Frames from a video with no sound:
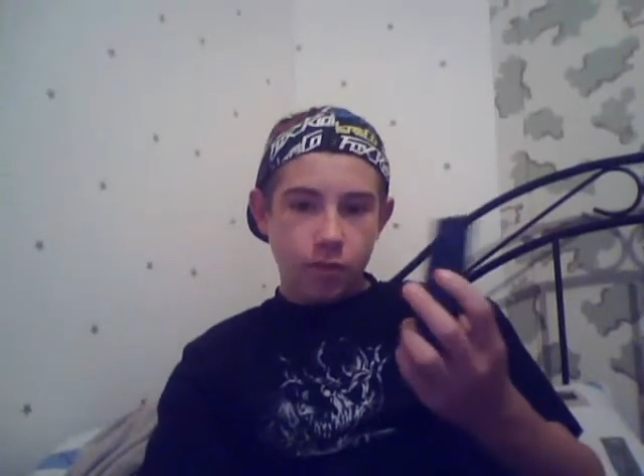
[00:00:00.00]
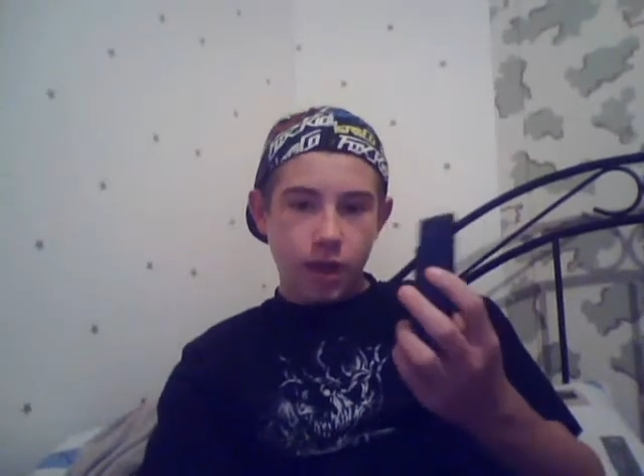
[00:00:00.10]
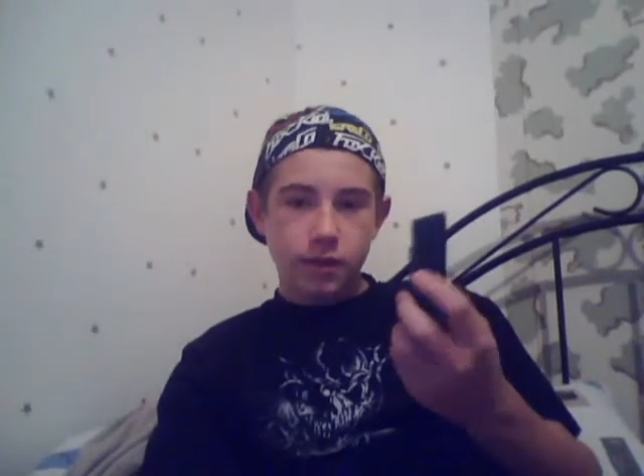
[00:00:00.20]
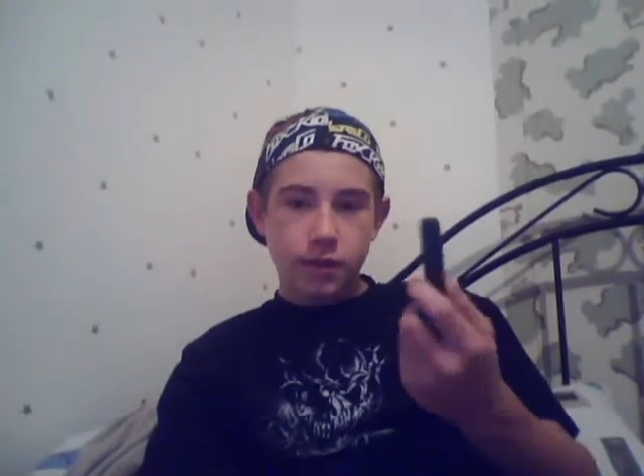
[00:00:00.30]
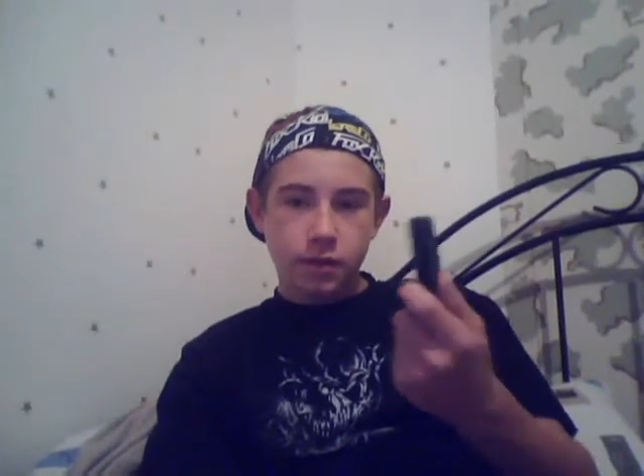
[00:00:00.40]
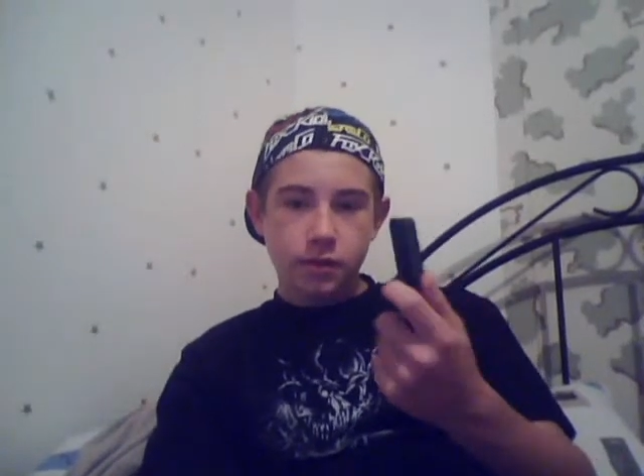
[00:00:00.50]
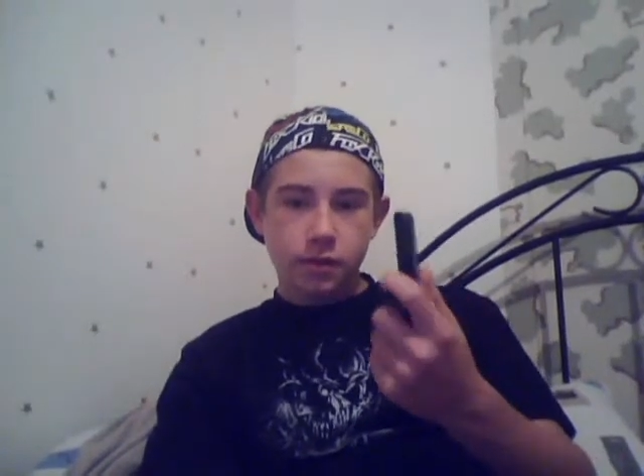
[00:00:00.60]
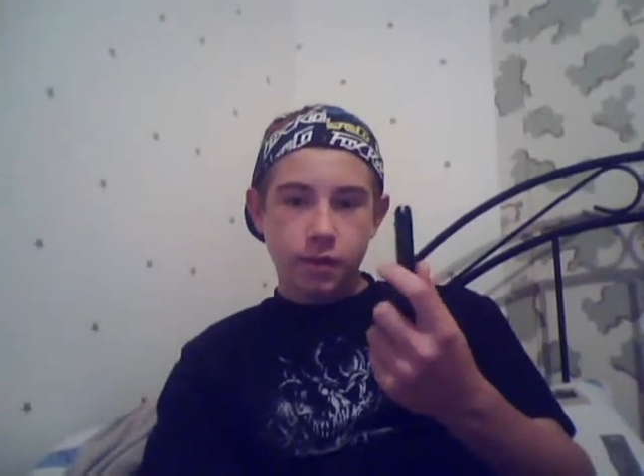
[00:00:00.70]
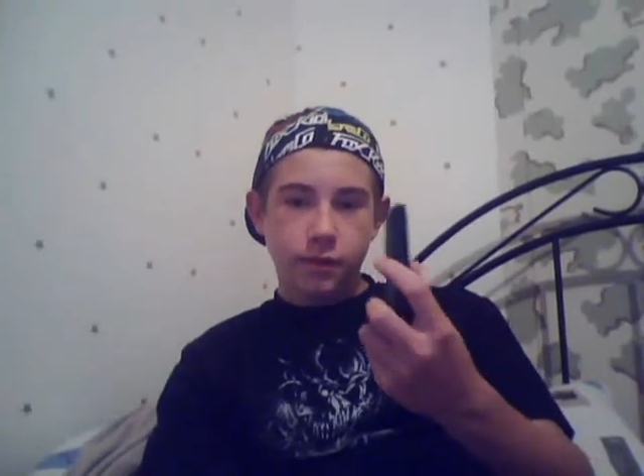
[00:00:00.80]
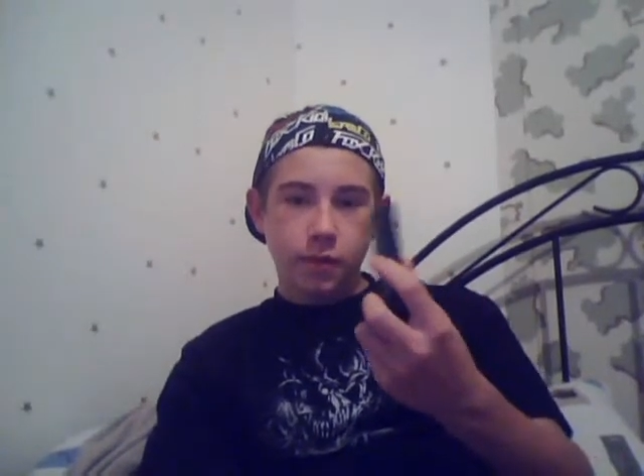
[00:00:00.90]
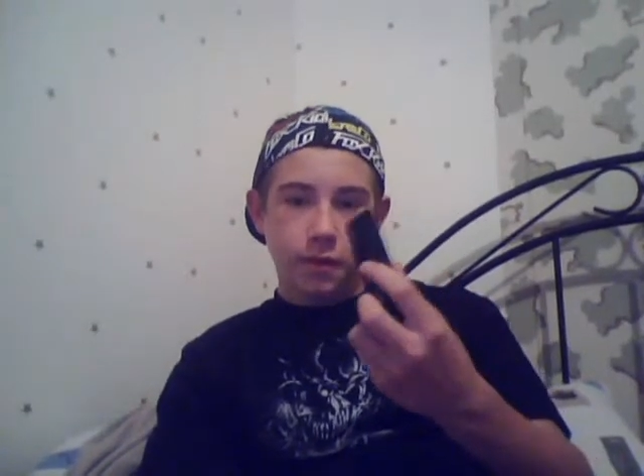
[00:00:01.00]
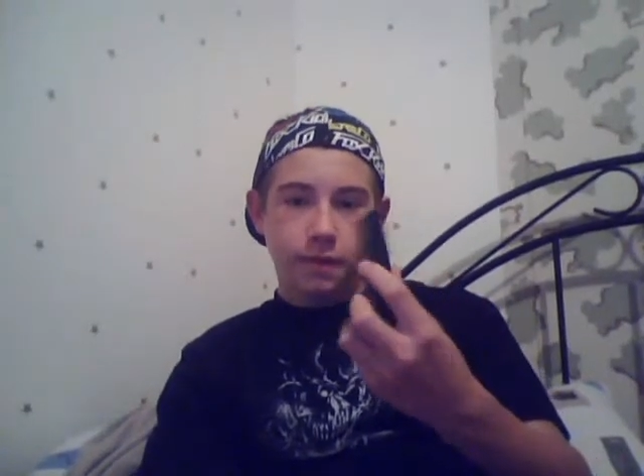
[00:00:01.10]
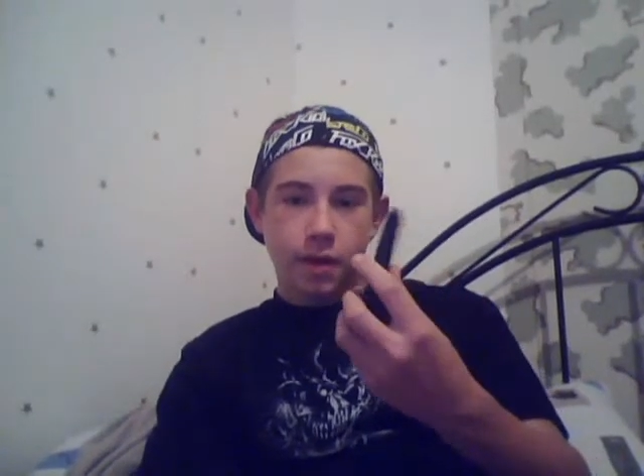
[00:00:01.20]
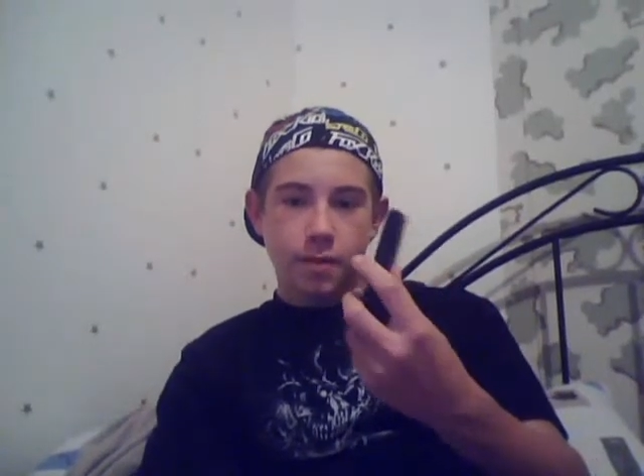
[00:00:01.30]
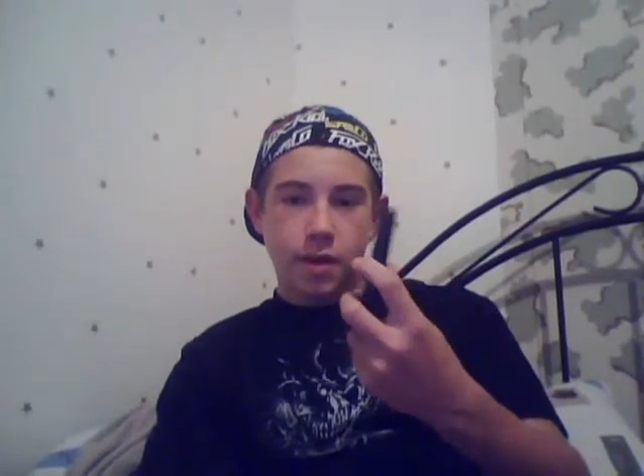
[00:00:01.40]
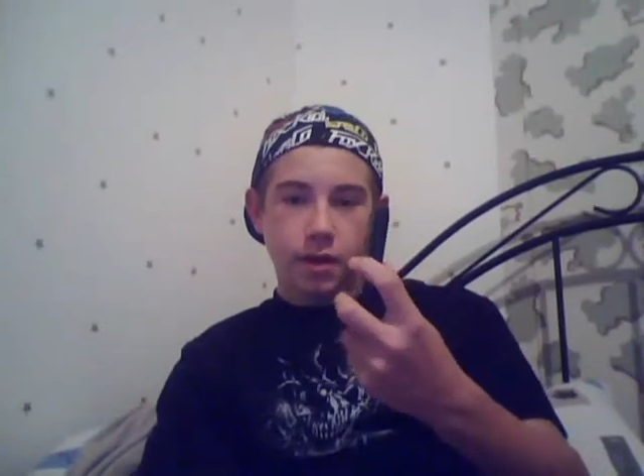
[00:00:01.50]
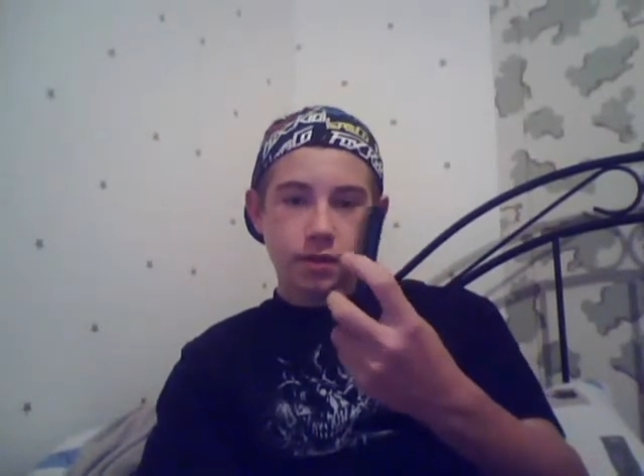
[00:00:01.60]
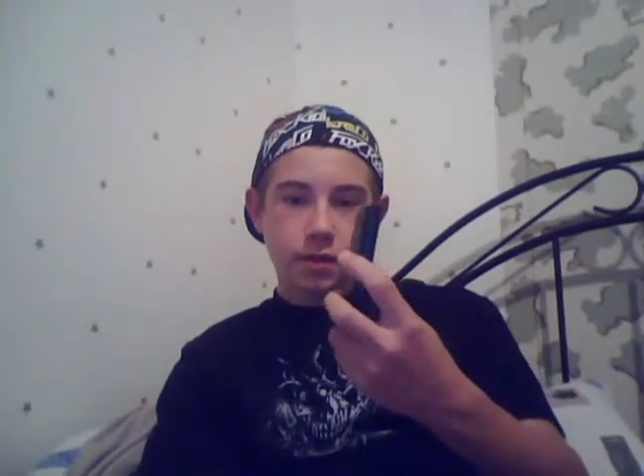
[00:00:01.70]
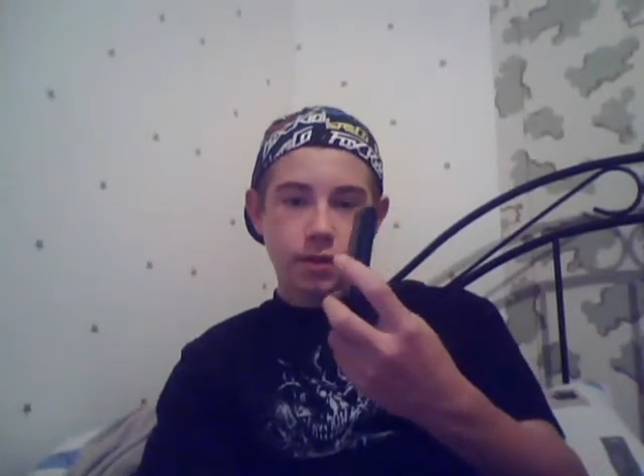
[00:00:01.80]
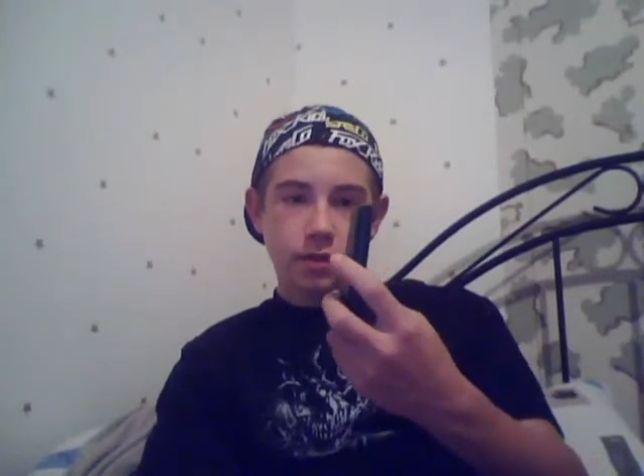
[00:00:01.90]
Magazines, like a 45
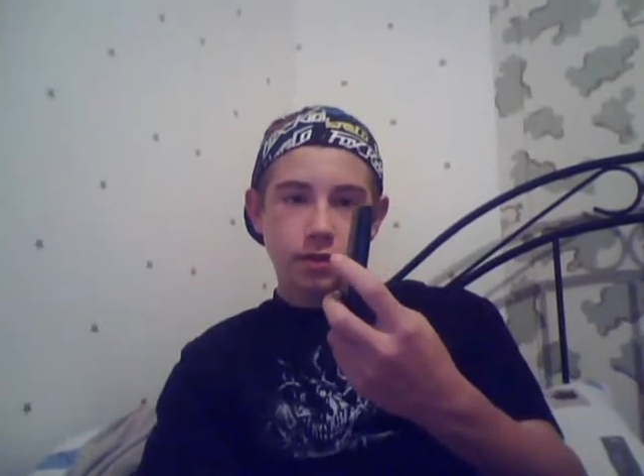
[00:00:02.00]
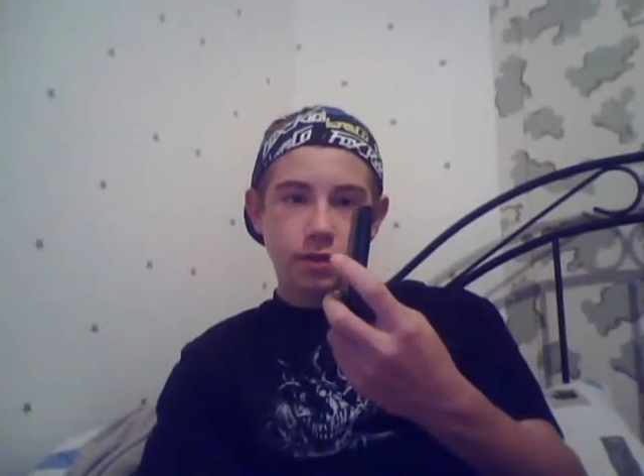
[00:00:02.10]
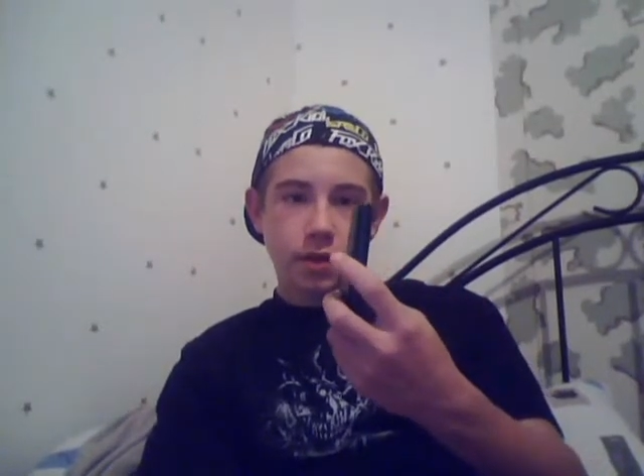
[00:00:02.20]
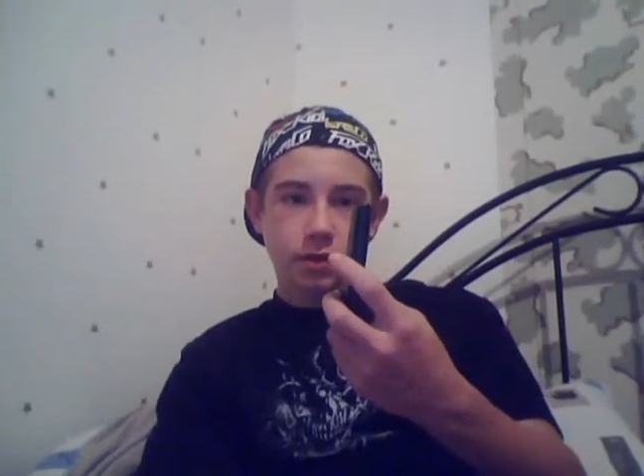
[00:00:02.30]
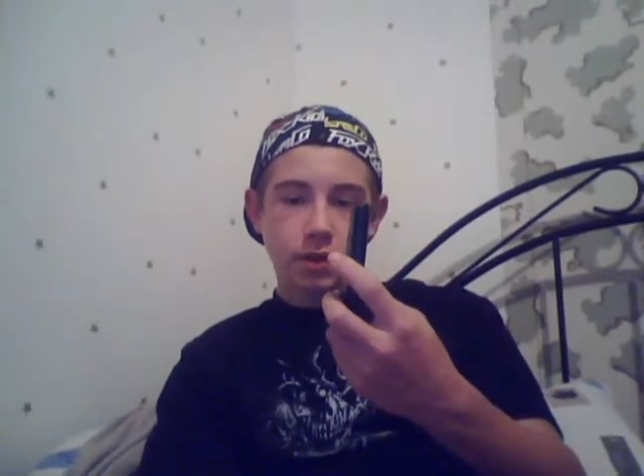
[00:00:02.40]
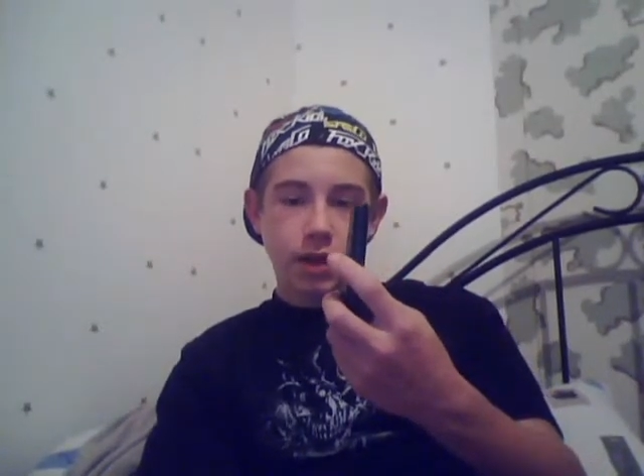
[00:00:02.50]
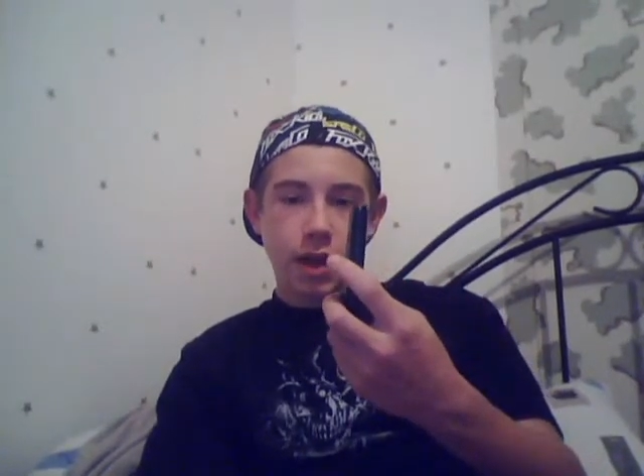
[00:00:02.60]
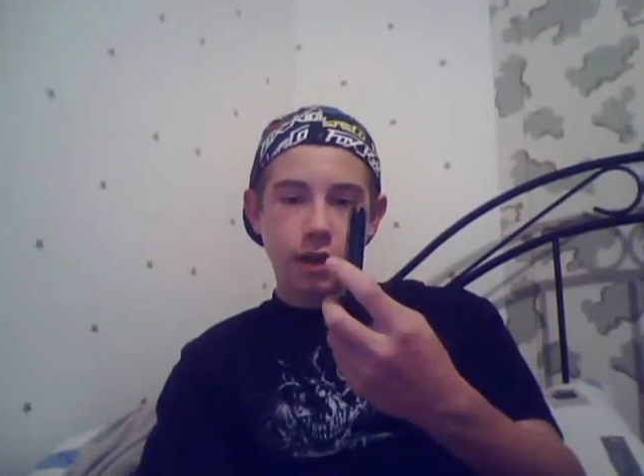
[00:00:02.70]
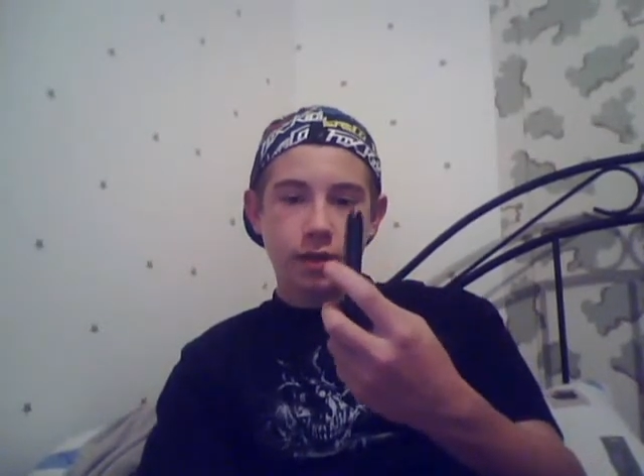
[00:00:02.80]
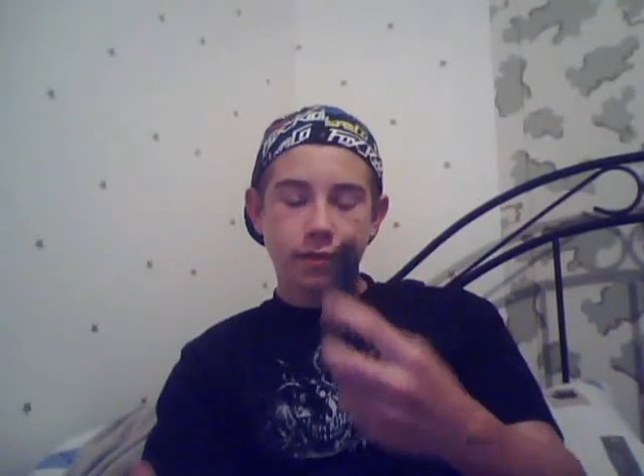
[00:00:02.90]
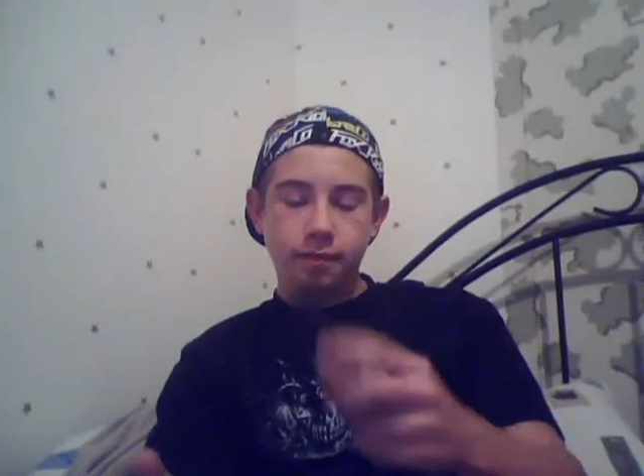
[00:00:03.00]
magazine, single stack.